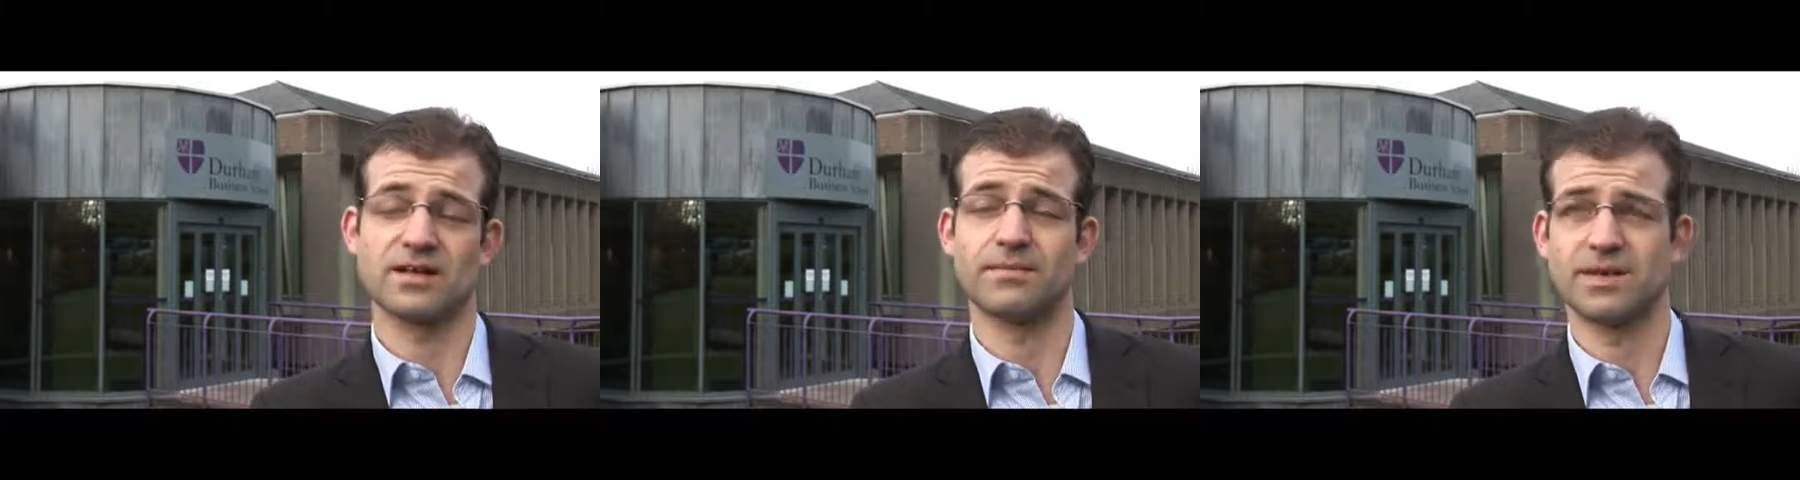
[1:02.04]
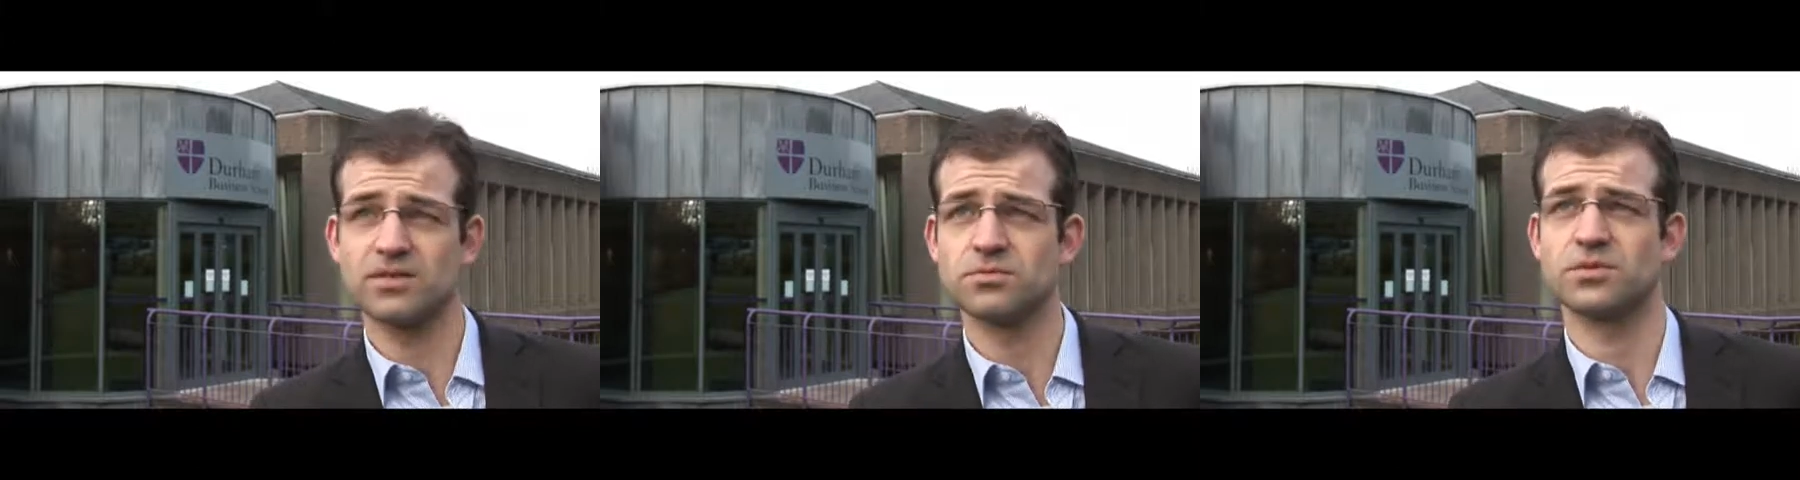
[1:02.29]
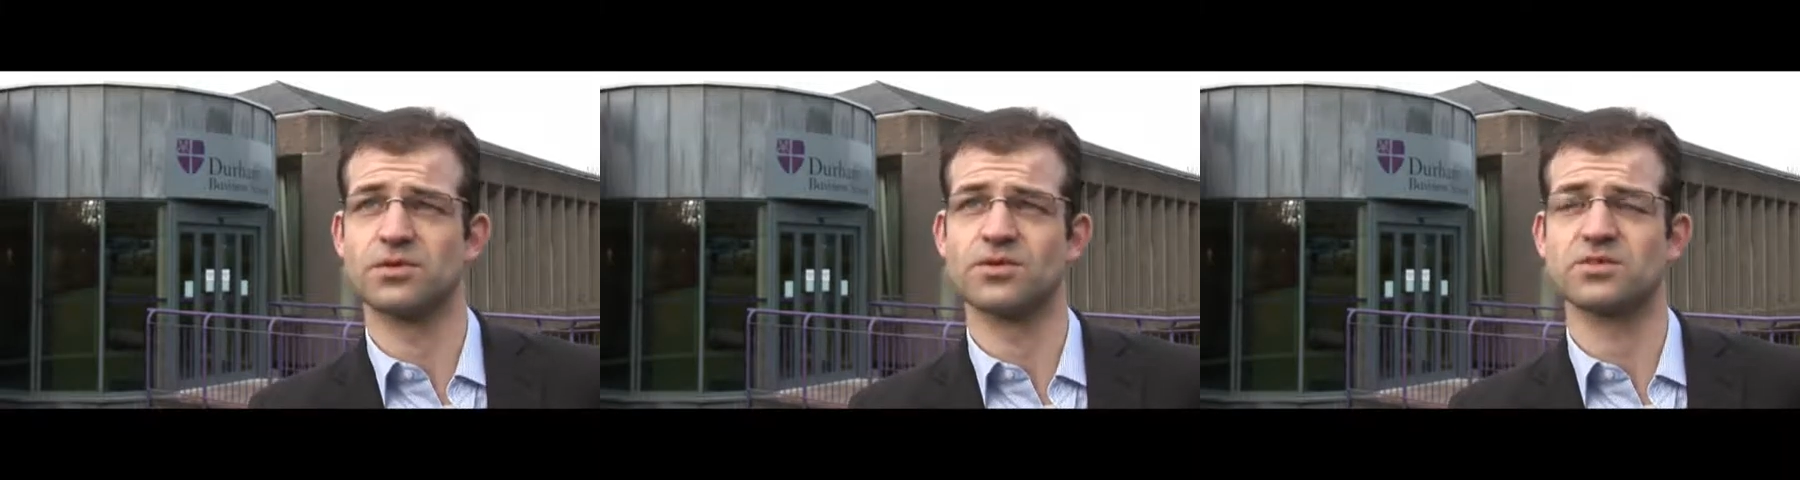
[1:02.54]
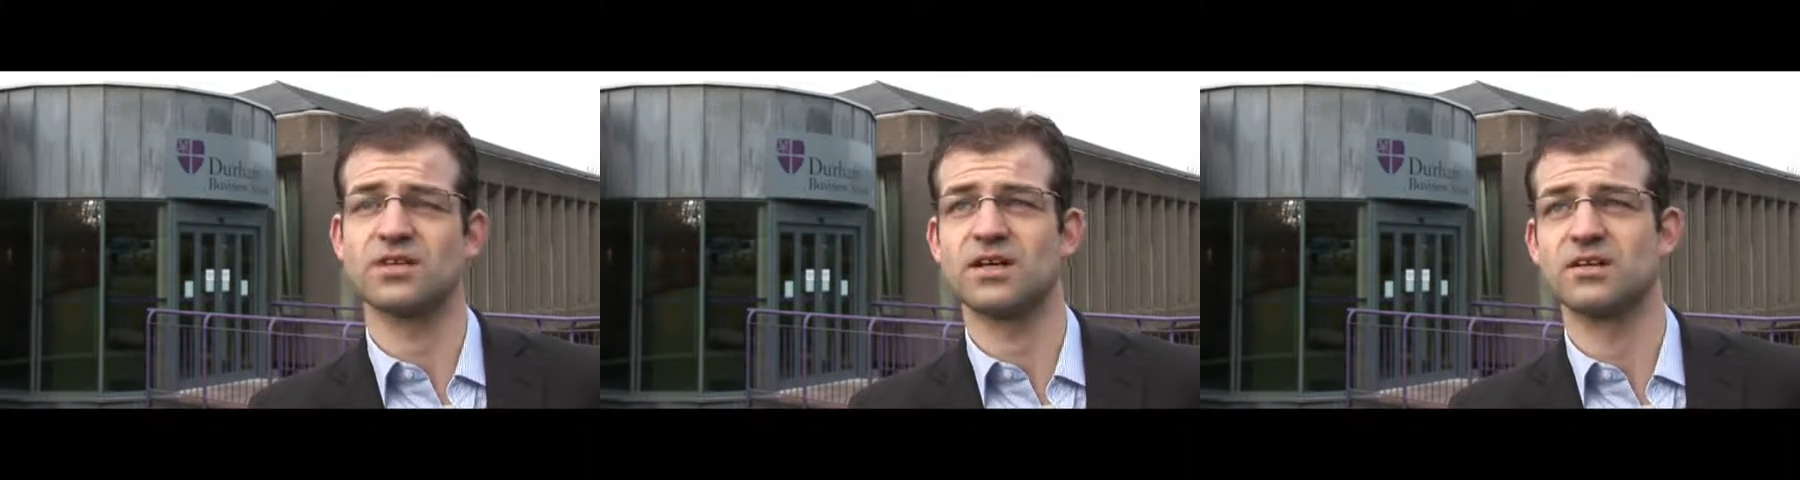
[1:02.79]

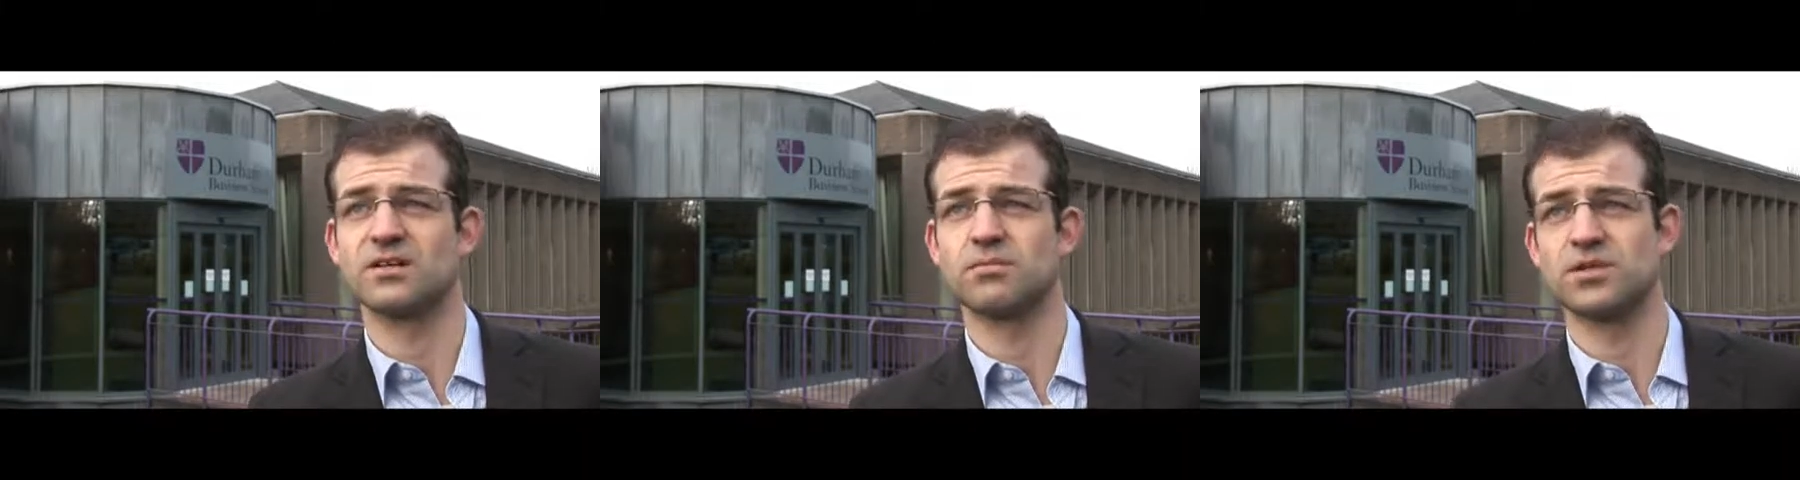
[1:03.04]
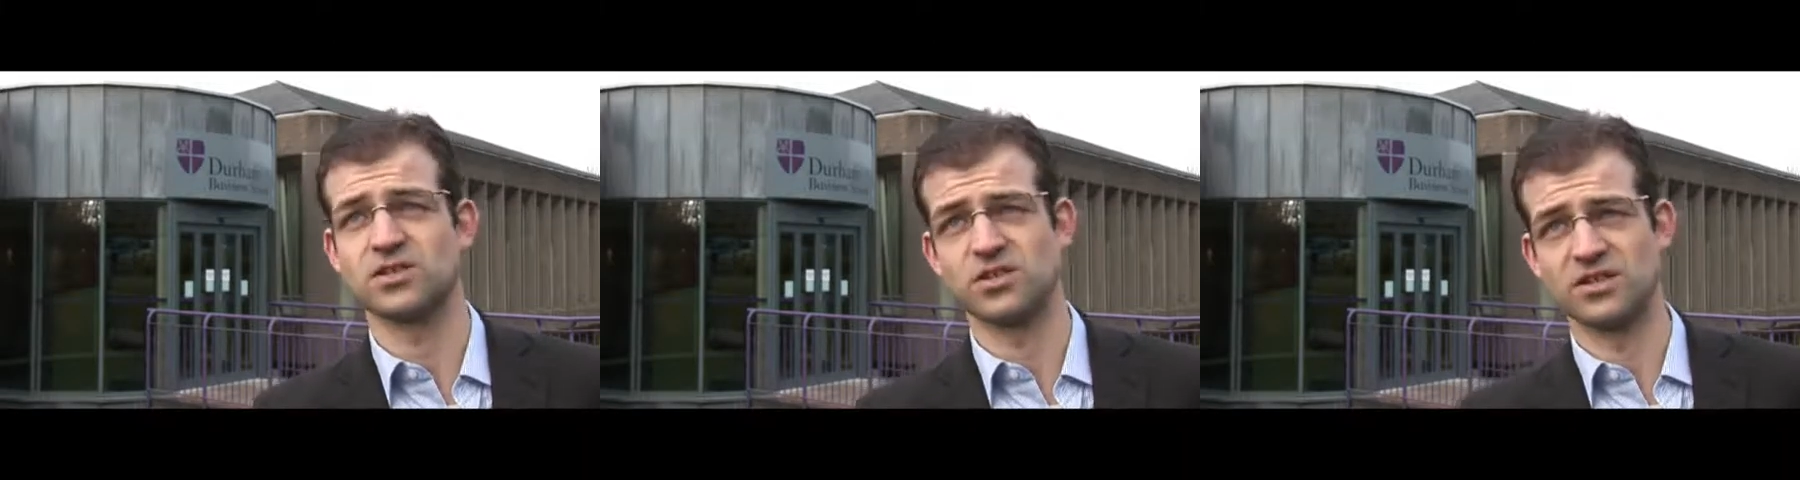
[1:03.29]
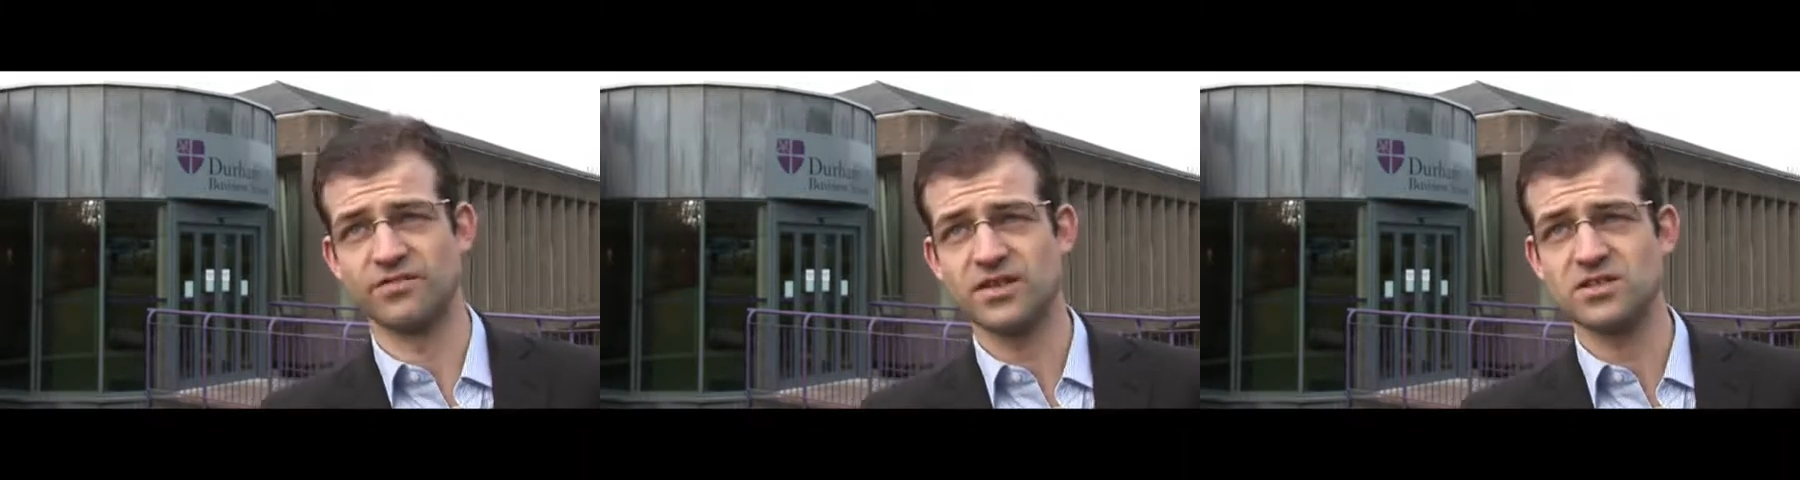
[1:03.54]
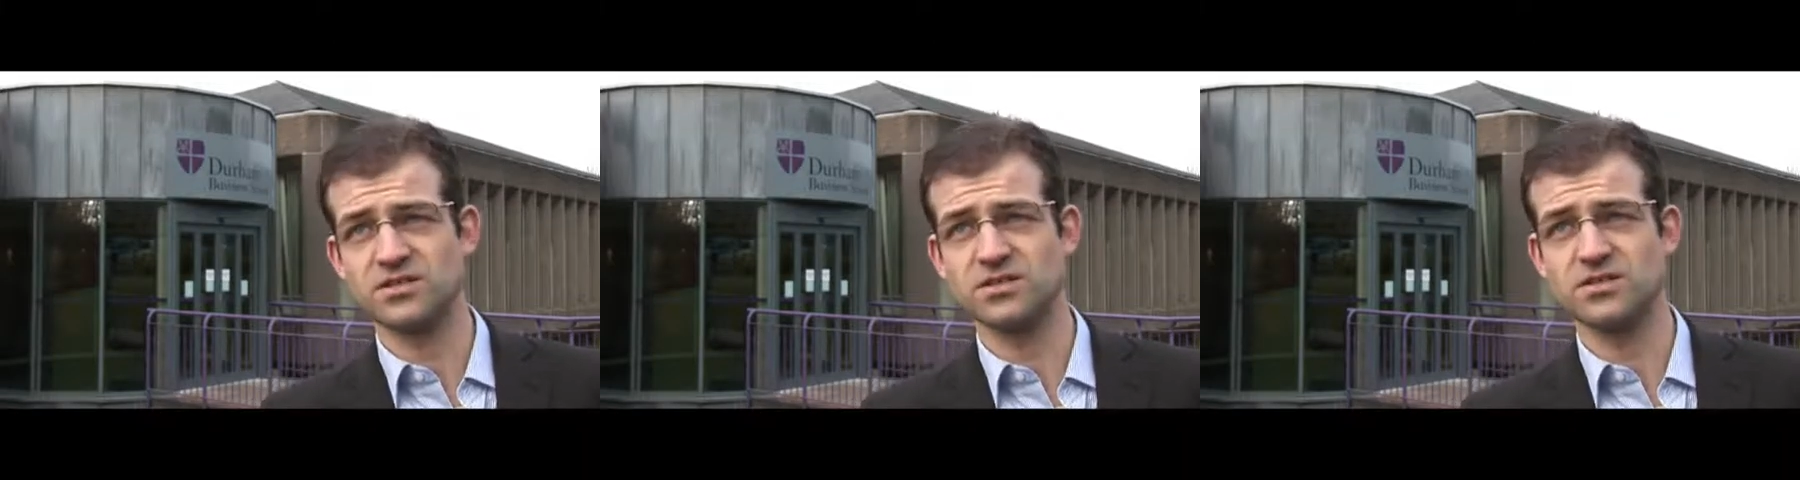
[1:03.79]
entrepreneurs and potential
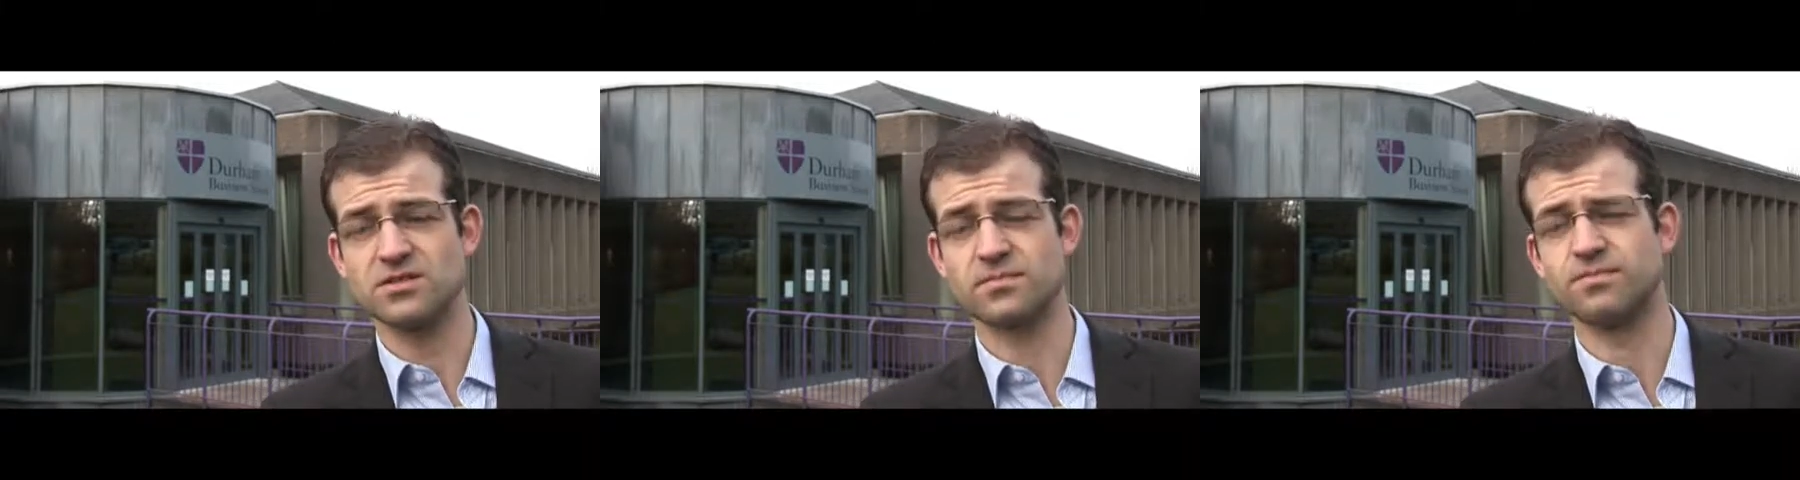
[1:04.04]
investors,